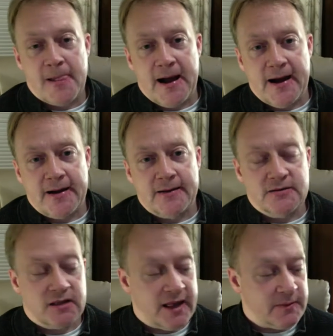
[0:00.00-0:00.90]
A
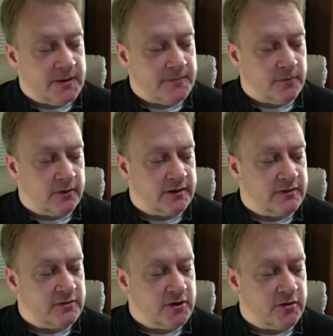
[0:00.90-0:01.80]
lot of people,
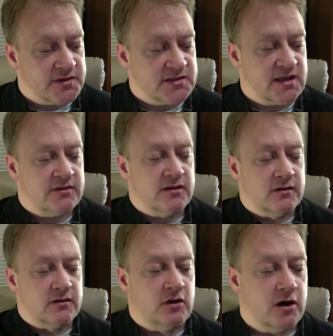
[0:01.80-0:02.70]
you notice that
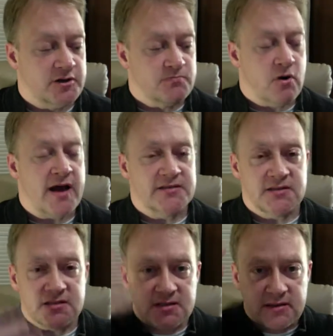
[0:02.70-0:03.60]
the large
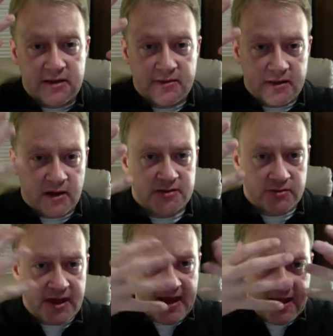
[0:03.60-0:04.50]
breasts and then also
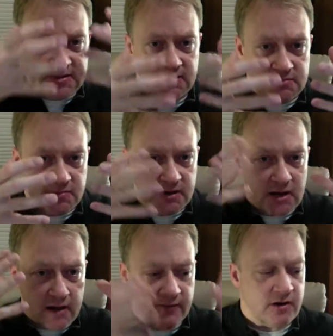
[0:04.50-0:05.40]
the head seems to be
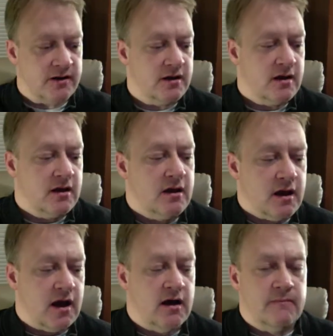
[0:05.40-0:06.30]
covered,
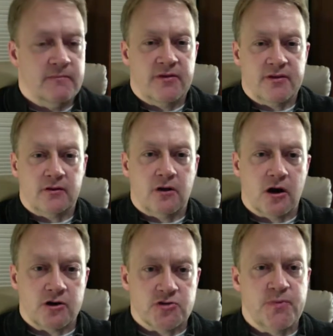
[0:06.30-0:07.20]
then the
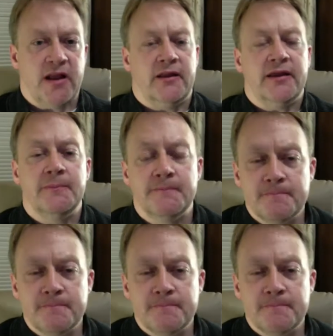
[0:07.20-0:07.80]
large belly.